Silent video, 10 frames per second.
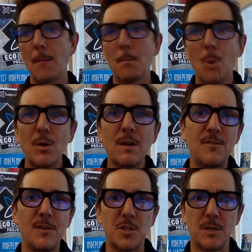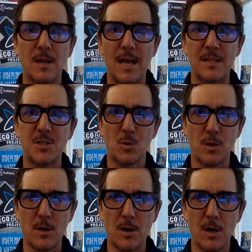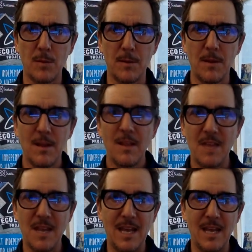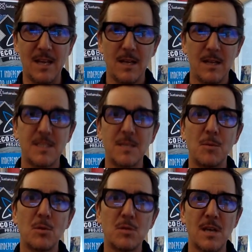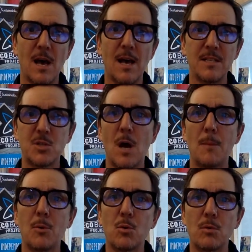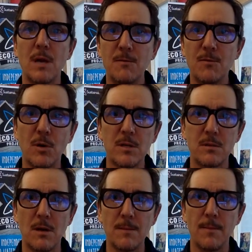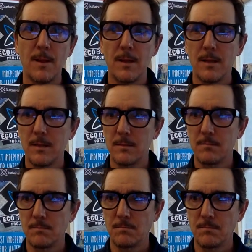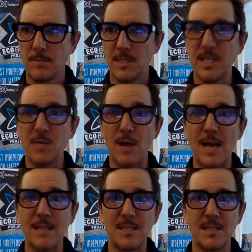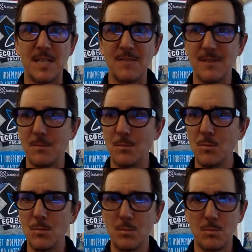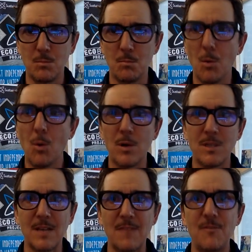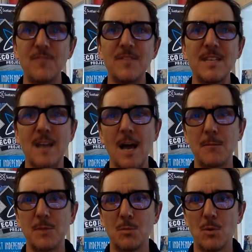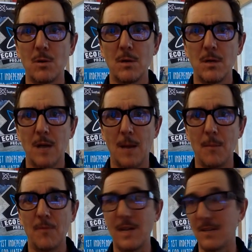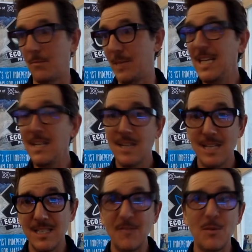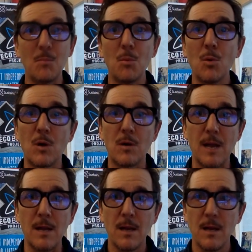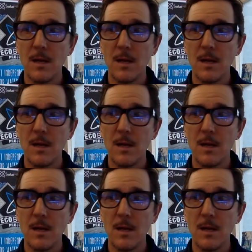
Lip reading: more efficient at storing carbon than a similar sized tropical rainforest, right? Seagrass is even more. It's like 50 times more effective. Peat is even more, right?